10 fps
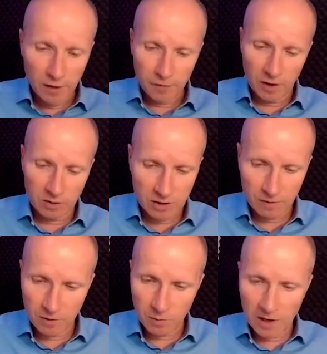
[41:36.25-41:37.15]
Fiona's
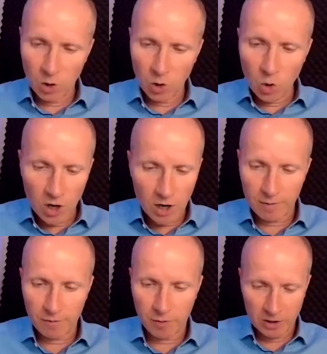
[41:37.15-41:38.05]
giving away all her
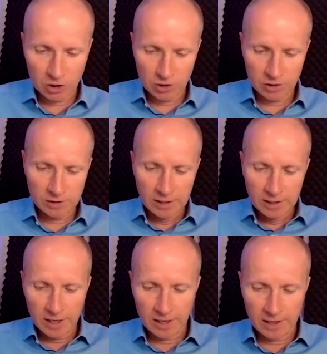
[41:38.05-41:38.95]
information
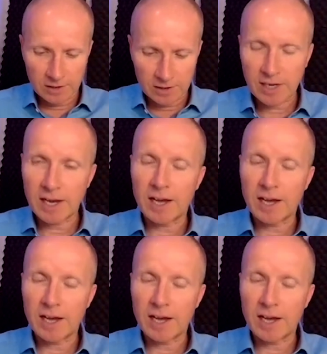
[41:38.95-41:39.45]
and